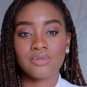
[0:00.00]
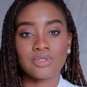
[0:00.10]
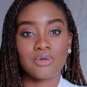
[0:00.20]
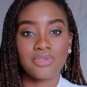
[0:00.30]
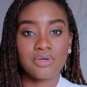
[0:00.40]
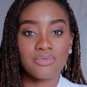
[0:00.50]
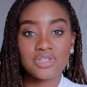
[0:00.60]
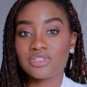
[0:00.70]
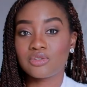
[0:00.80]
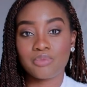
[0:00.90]
So the
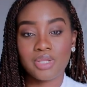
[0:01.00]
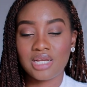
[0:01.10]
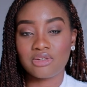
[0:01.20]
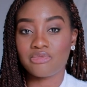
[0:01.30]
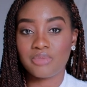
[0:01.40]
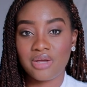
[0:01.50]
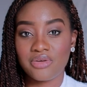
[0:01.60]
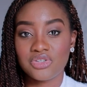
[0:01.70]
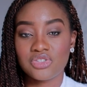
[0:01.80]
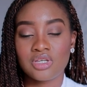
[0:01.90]
original plan of
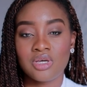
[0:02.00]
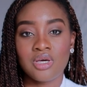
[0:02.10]
marriage